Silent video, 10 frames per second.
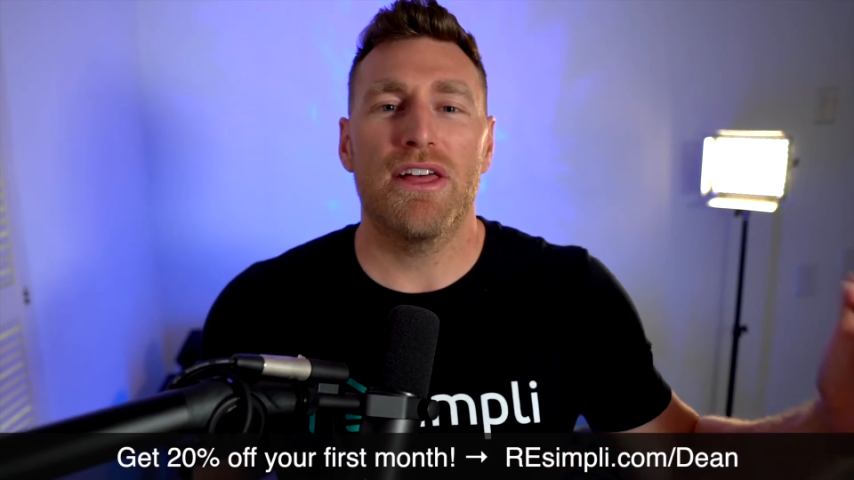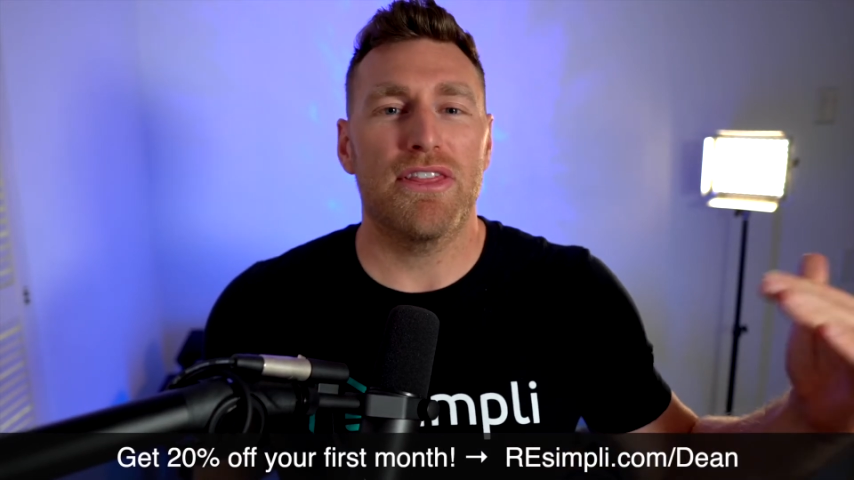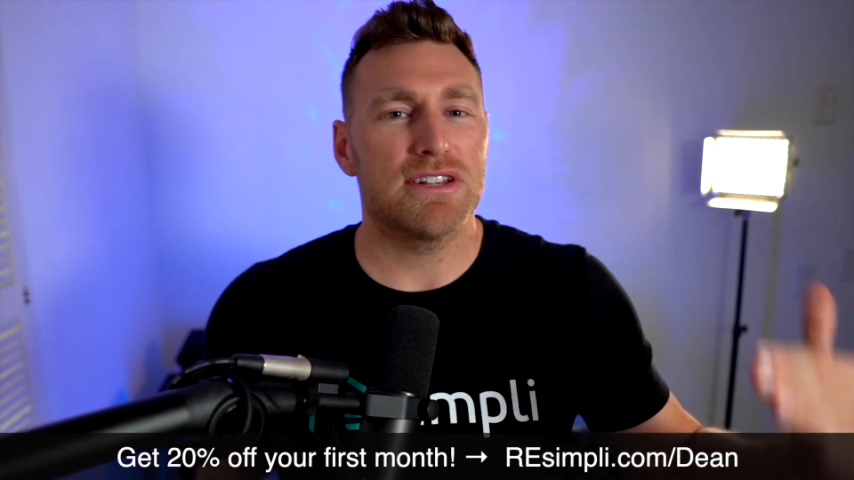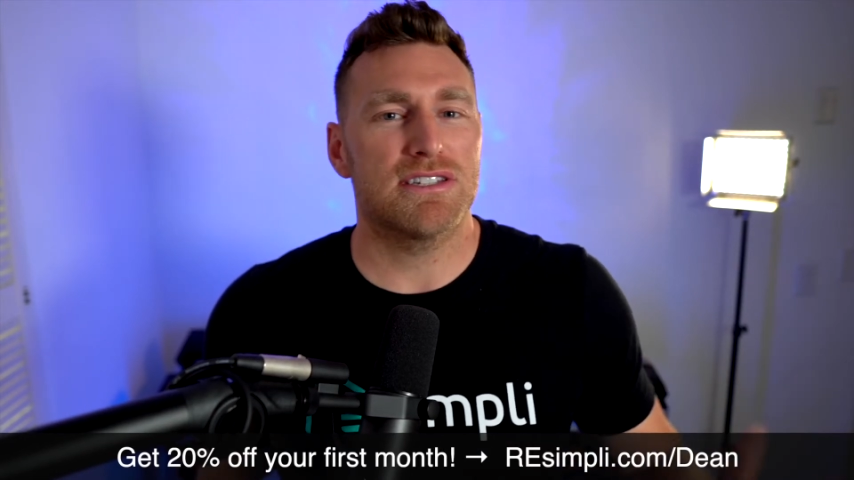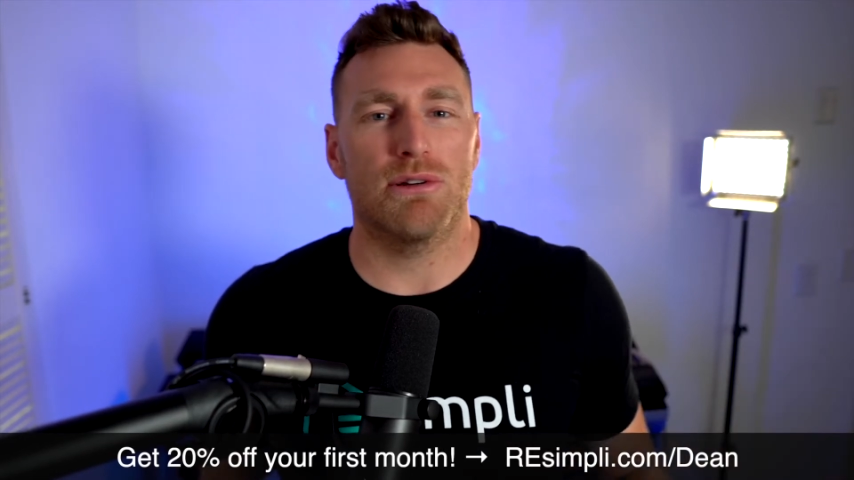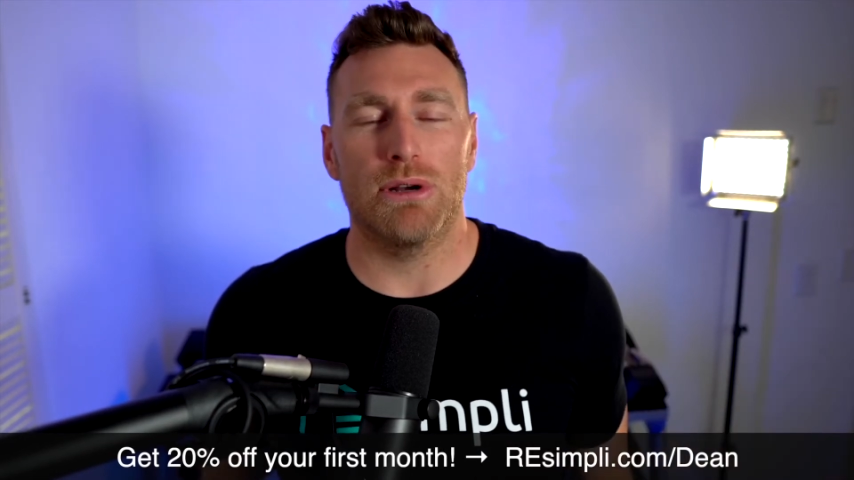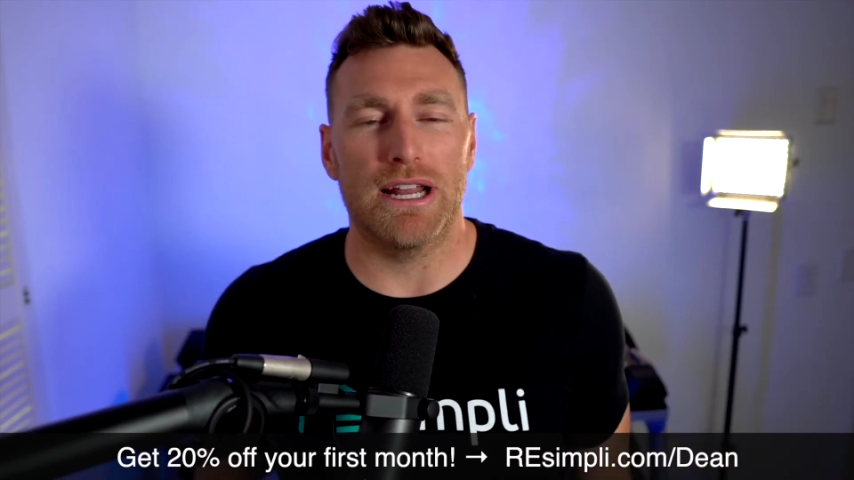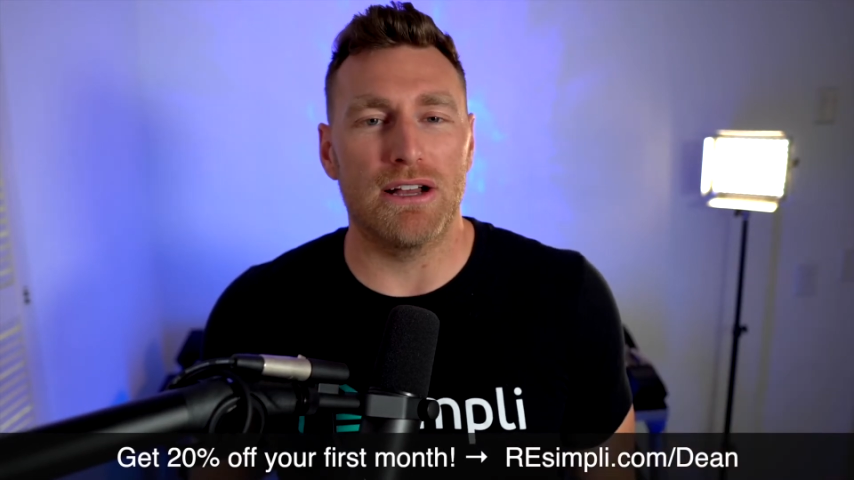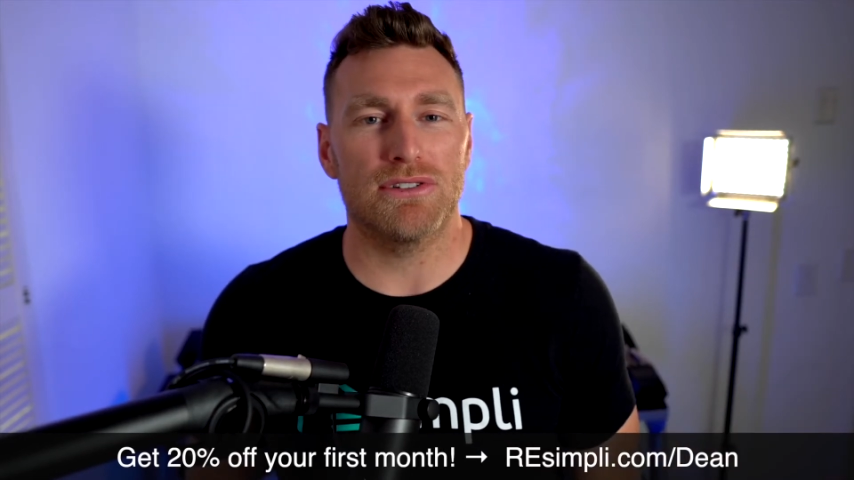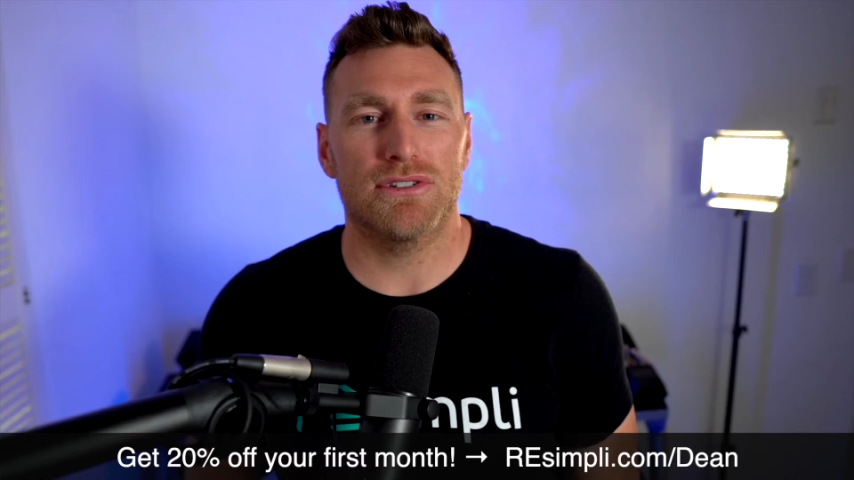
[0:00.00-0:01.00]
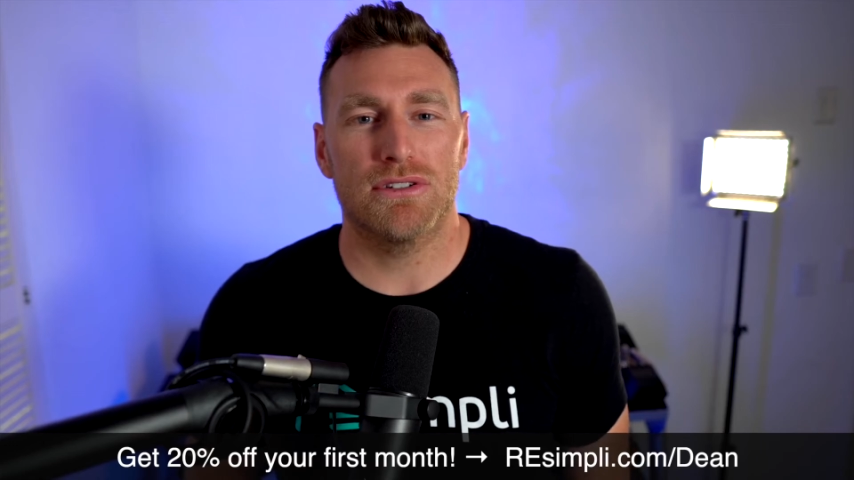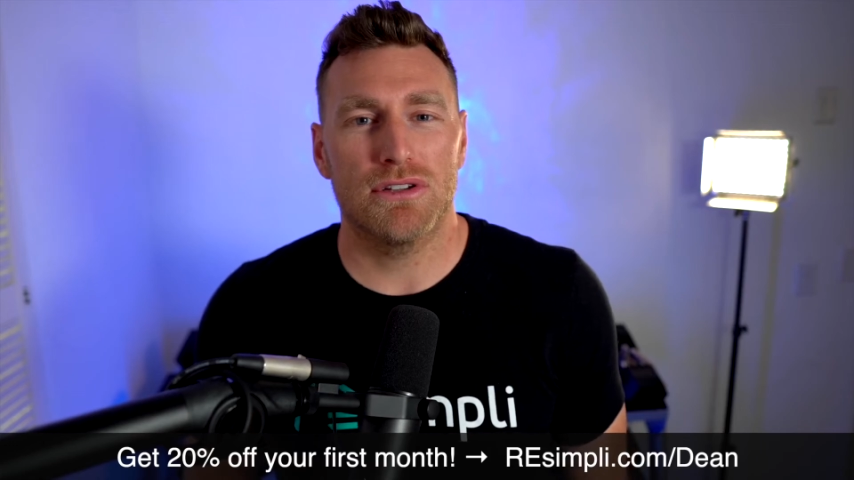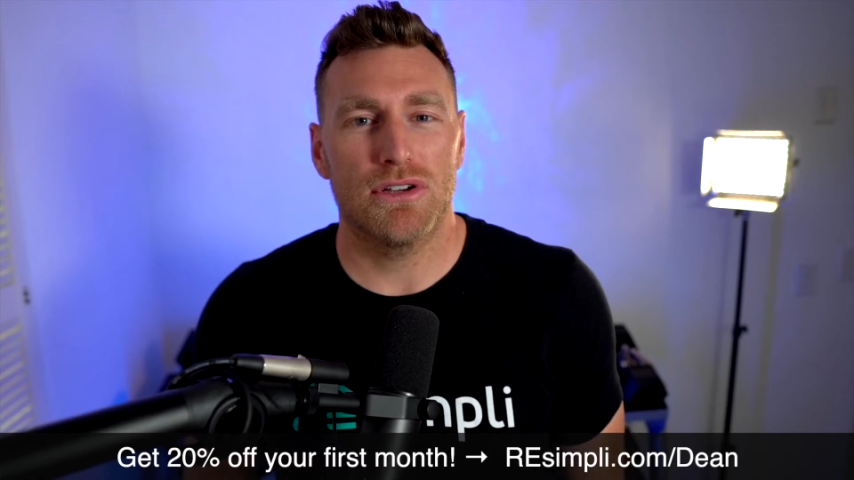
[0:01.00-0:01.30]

than someone else